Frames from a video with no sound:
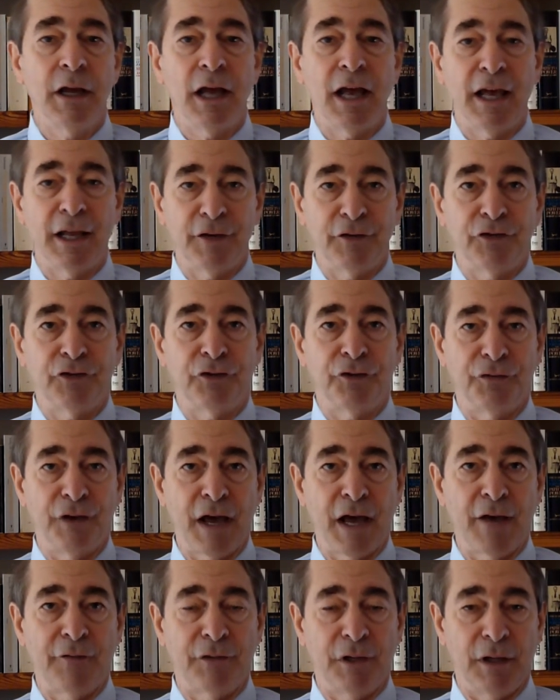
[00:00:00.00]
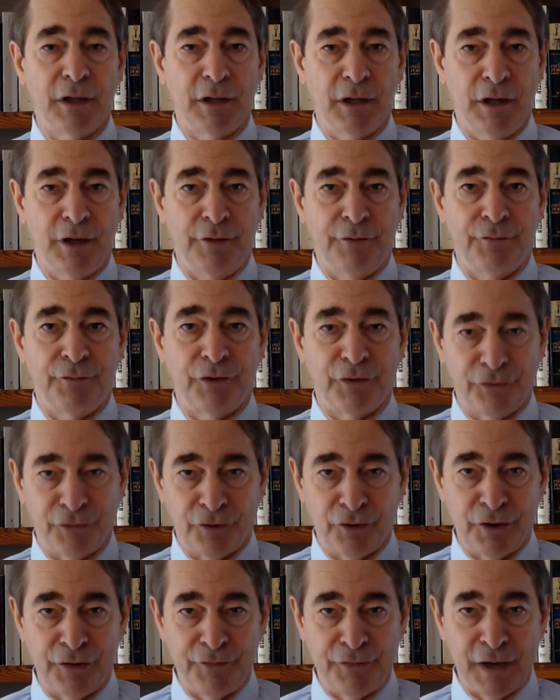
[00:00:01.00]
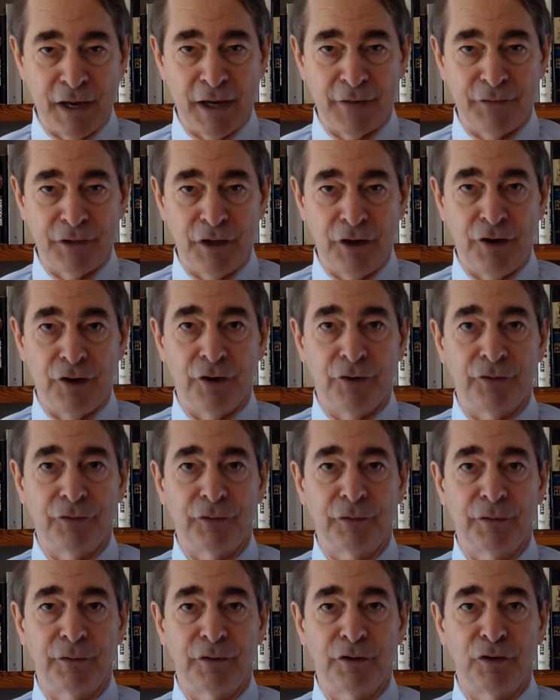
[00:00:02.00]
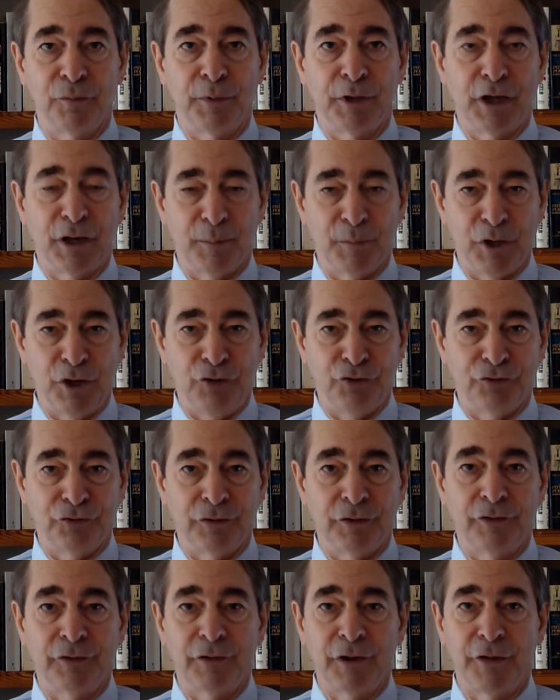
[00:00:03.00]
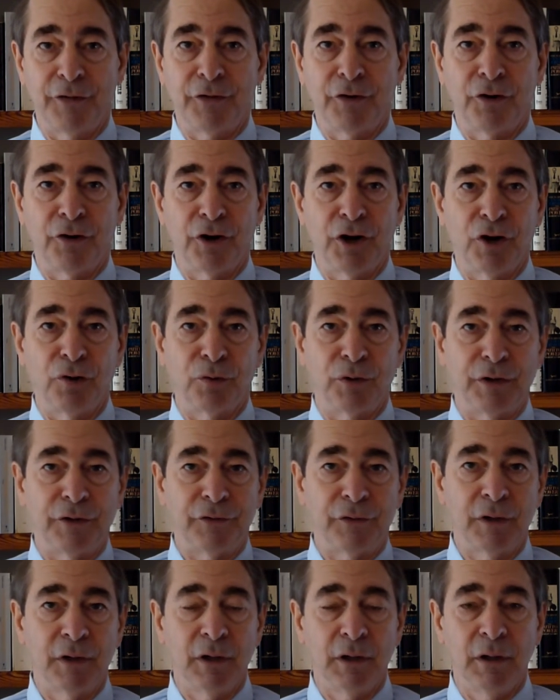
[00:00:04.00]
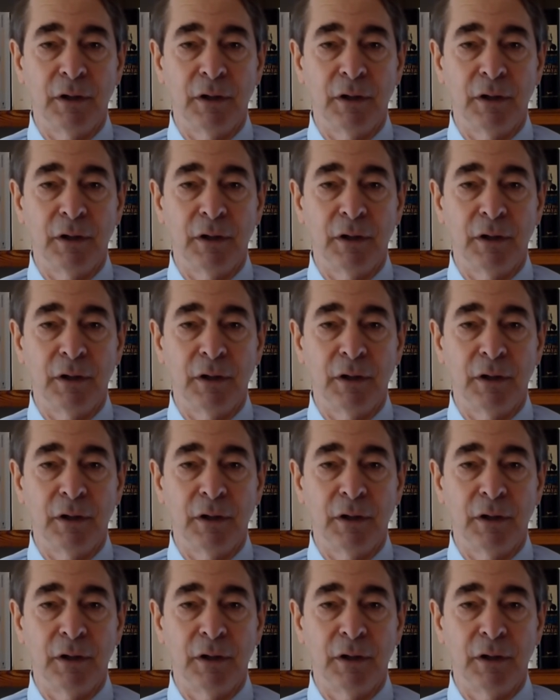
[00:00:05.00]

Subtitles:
and have survived it for 35 years to become Houston's third oldest.